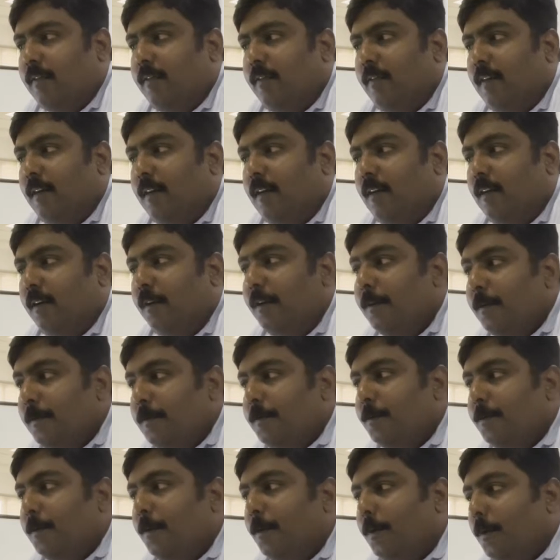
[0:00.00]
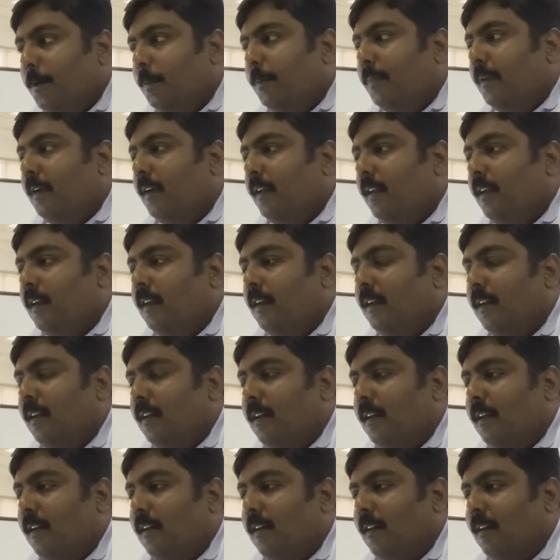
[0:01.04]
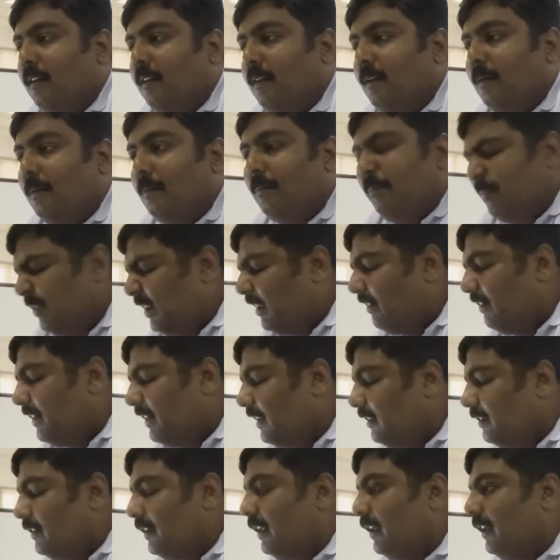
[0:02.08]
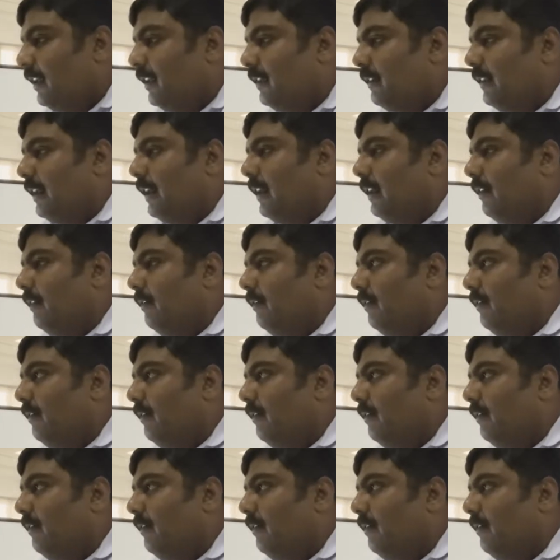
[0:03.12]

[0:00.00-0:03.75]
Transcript: for new store opening, previously, say